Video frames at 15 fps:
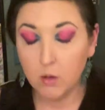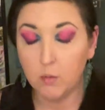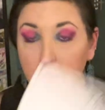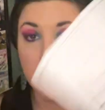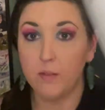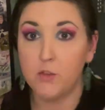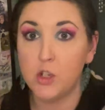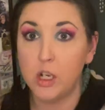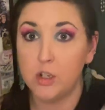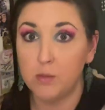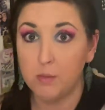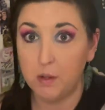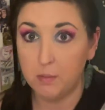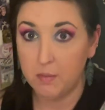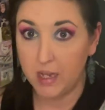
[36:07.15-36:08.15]
we have
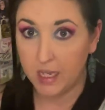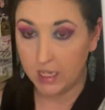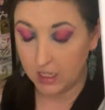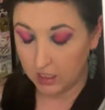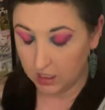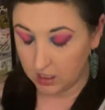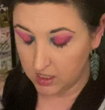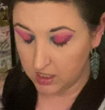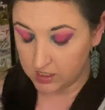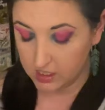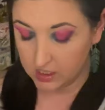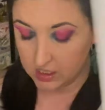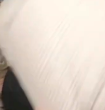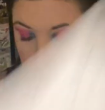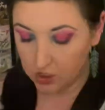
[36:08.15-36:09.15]
judgment making a
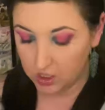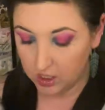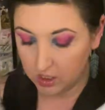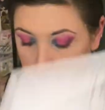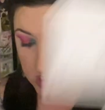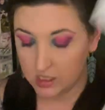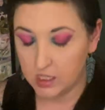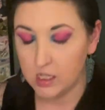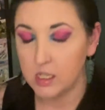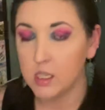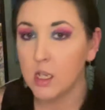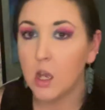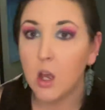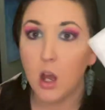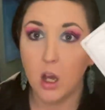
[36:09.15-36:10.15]
decision this is
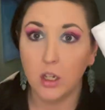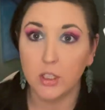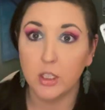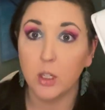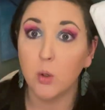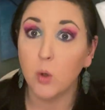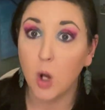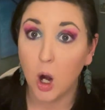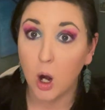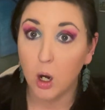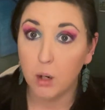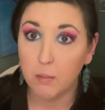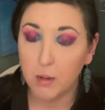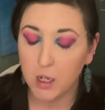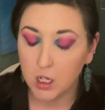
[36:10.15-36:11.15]
also
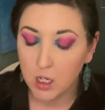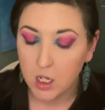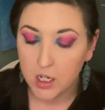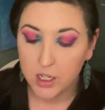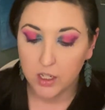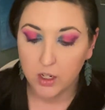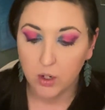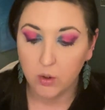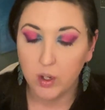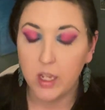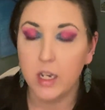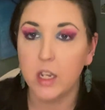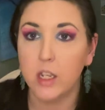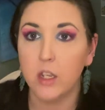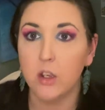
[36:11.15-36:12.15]
karma you know
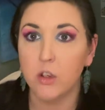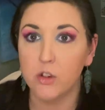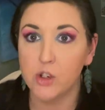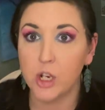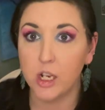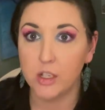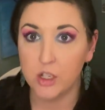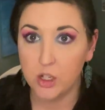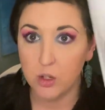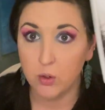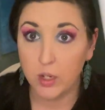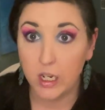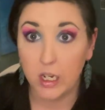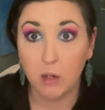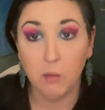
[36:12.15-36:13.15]
getting your just due
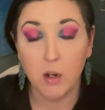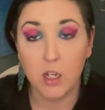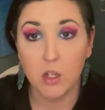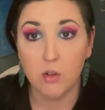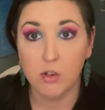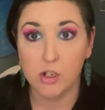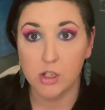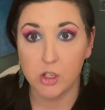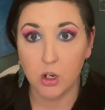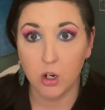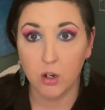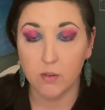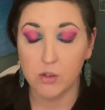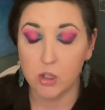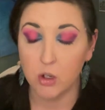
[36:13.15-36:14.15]
getting what you
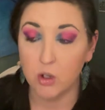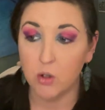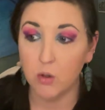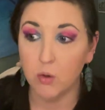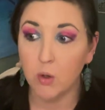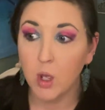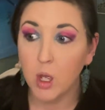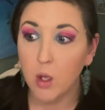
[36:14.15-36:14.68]
deserve so you